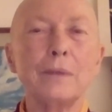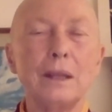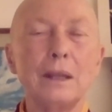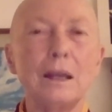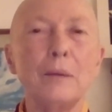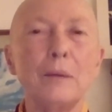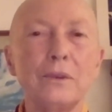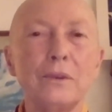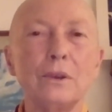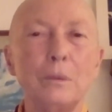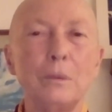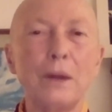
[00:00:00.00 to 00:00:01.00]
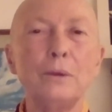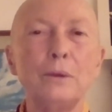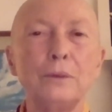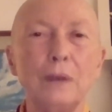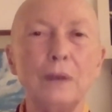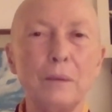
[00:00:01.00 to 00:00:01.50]
an obstacle, a
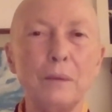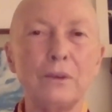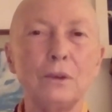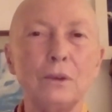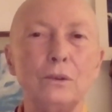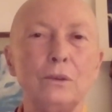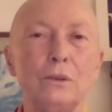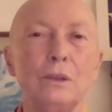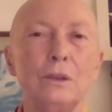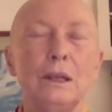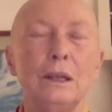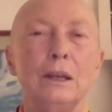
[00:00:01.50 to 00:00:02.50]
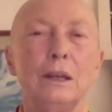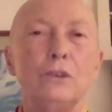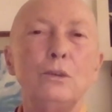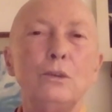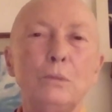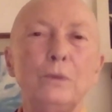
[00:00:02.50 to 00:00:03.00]
powerful obstacle
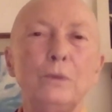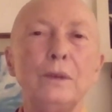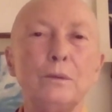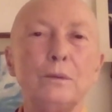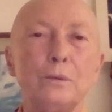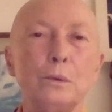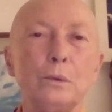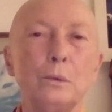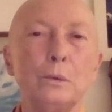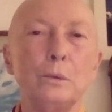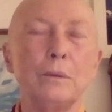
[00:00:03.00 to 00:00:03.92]
to moving forward.